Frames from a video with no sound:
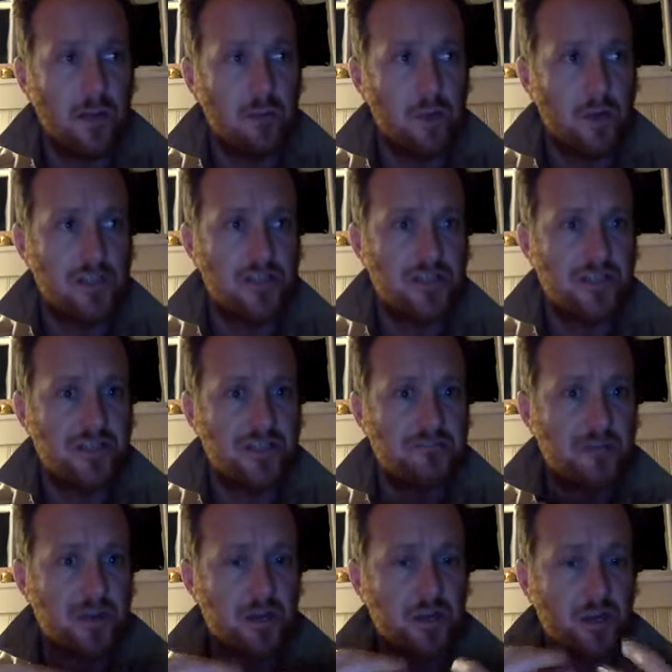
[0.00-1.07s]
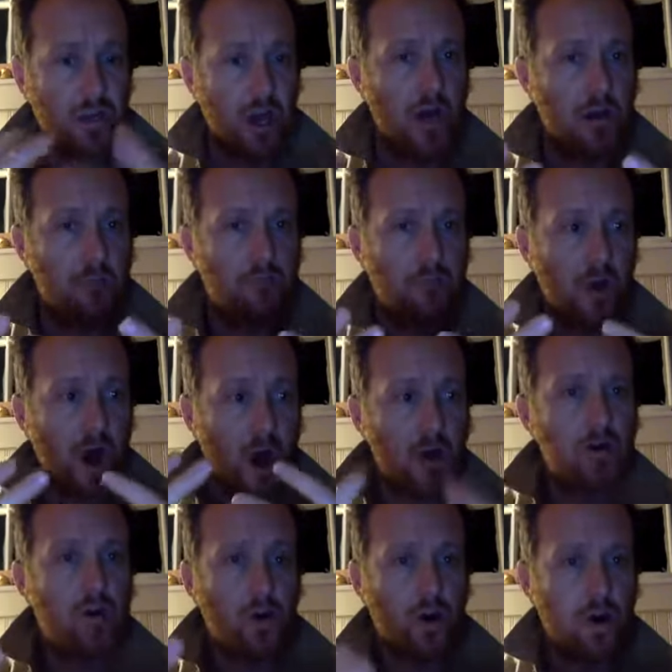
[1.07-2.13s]
prejudice has been done
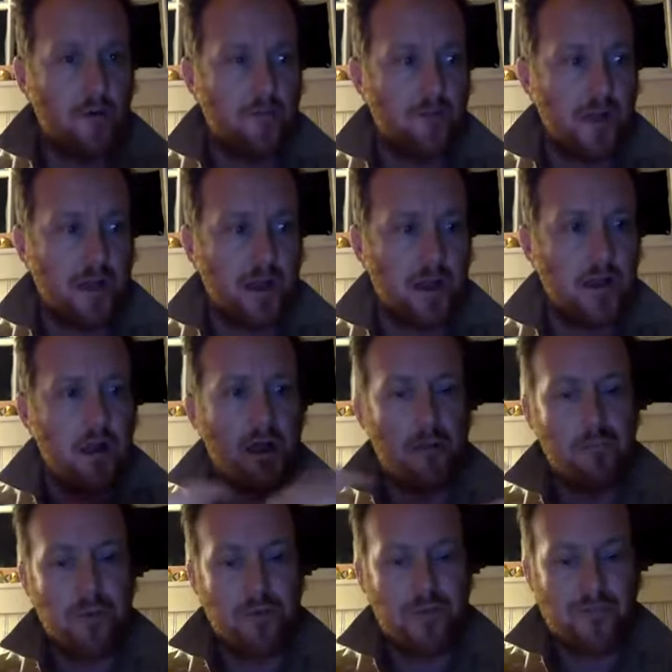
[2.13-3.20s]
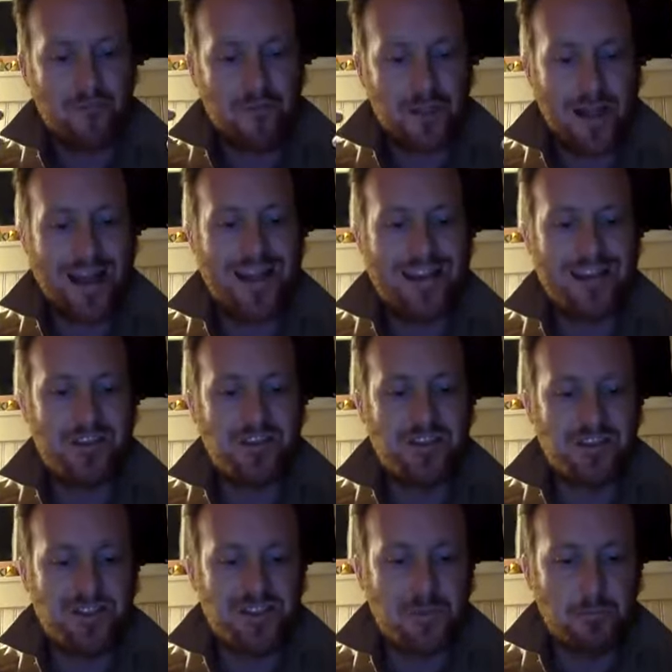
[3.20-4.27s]
under our flag, but the flag is a
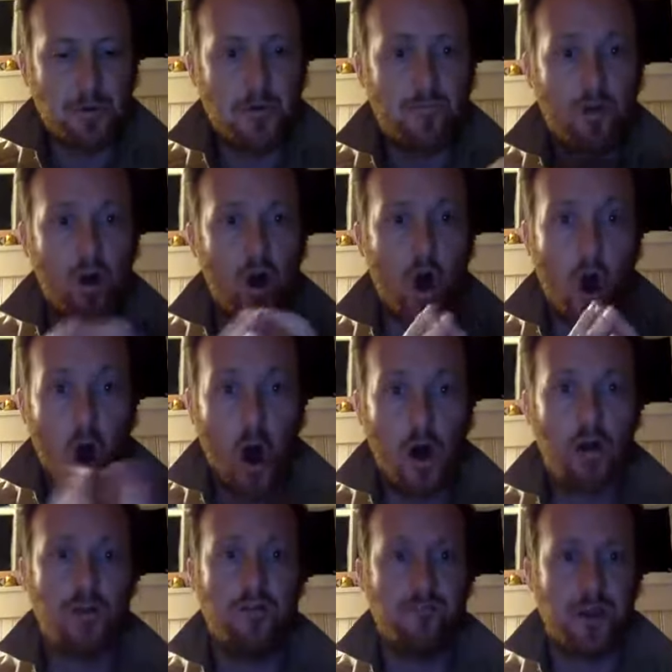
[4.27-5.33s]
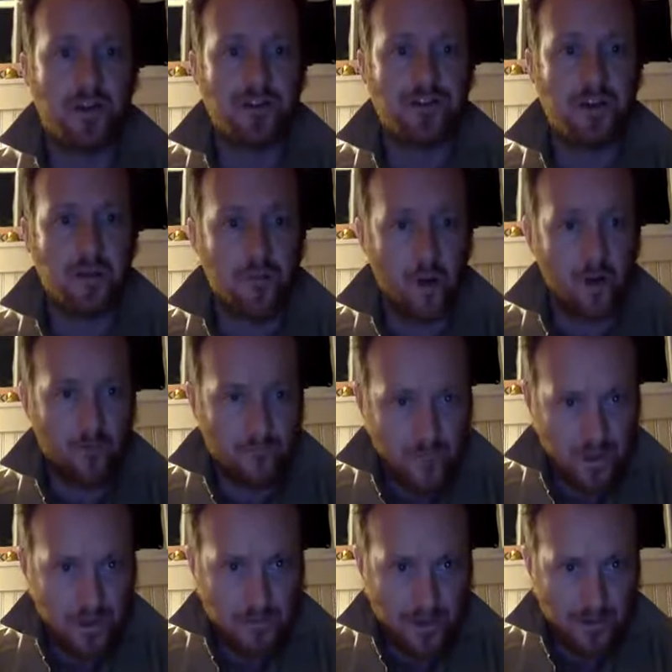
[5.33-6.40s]
symbol for all of us, of our
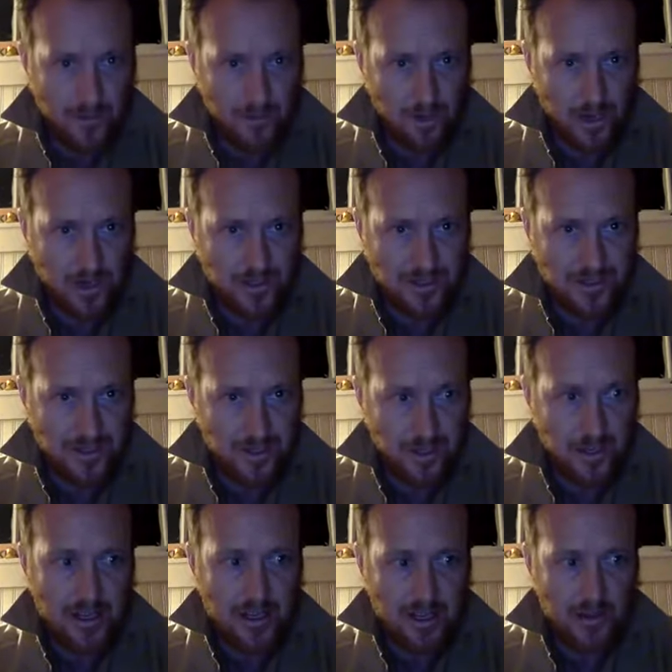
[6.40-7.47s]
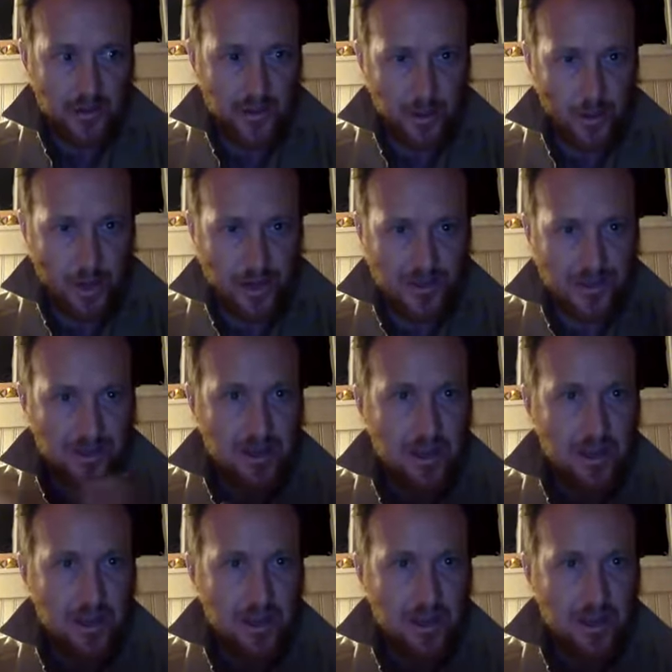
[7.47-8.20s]
fundamental rights in the US.